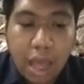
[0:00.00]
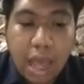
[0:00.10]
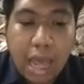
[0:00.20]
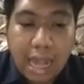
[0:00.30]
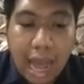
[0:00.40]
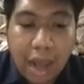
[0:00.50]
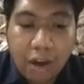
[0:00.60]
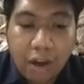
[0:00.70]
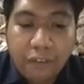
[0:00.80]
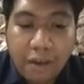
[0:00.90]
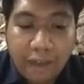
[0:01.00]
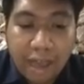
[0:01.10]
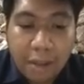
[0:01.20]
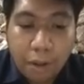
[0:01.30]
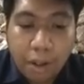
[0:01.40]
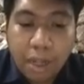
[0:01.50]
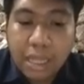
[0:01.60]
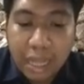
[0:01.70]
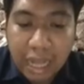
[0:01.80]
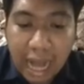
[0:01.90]
lack of available
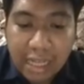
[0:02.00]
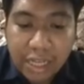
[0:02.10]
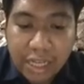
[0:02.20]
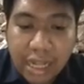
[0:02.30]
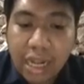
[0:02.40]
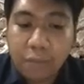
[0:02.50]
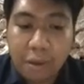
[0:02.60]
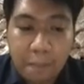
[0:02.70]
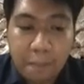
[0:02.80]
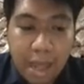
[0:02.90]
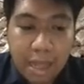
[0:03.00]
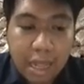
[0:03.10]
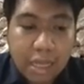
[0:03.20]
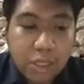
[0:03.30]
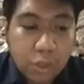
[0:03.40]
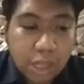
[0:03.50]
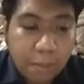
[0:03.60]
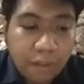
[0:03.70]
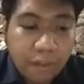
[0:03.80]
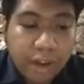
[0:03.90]
gadget and equipment suitable
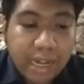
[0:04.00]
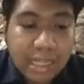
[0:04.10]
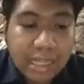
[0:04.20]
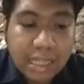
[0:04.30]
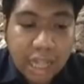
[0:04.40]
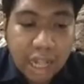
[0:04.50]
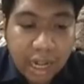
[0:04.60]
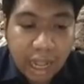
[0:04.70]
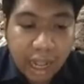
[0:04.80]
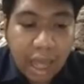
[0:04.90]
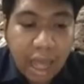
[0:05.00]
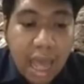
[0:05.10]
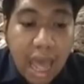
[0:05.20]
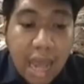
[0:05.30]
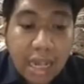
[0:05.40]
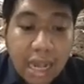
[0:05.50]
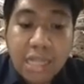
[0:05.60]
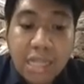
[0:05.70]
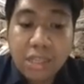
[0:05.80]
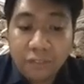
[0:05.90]
for distance learning, and
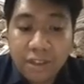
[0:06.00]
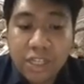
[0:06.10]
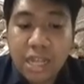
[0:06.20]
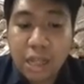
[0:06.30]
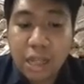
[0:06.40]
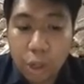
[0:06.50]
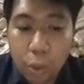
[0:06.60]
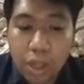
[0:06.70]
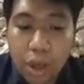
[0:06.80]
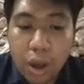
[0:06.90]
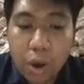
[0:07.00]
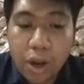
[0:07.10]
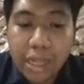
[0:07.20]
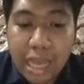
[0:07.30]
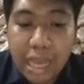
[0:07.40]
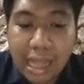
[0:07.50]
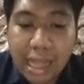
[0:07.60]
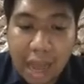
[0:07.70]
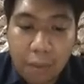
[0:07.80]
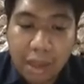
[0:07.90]
insufficient load or data
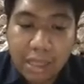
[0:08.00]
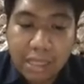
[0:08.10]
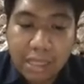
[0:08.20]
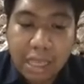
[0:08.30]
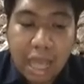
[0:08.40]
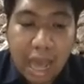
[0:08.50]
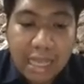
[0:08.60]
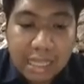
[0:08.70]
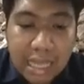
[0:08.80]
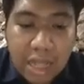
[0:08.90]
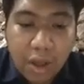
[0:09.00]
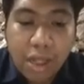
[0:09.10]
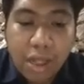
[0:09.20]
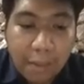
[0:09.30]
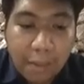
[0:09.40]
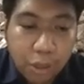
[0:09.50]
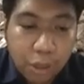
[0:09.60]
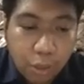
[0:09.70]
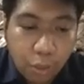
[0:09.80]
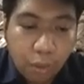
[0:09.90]
allowance as seen on Table
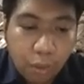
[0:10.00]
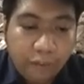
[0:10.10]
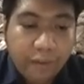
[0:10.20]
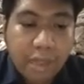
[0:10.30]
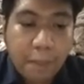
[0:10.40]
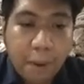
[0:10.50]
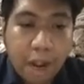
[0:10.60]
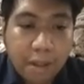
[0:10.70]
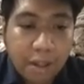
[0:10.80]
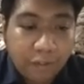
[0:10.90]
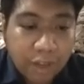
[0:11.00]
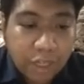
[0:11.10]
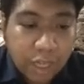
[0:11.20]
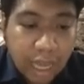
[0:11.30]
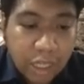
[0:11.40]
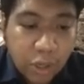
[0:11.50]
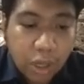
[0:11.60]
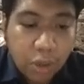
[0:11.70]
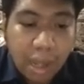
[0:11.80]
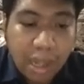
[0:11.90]
2 from Department of Education
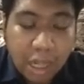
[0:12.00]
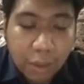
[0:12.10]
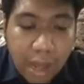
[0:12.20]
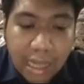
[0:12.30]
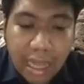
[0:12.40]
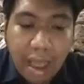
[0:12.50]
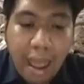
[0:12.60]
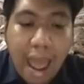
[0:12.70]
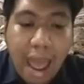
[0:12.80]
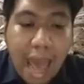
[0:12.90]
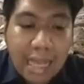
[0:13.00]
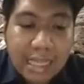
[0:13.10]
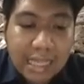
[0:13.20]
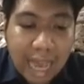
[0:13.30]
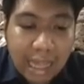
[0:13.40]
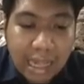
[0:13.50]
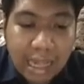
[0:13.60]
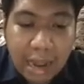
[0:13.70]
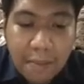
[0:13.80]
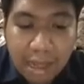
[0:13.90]
2020 as cited in
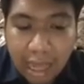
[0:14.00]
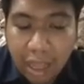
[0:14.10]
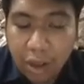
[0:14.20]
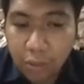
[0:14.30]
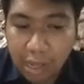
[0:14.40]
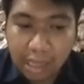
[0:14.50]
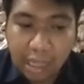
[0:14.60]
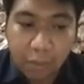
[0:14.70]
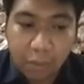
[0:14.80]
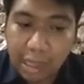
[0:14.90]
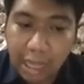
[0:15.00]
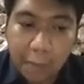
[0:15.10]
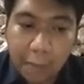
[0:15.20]
Mateo 2020.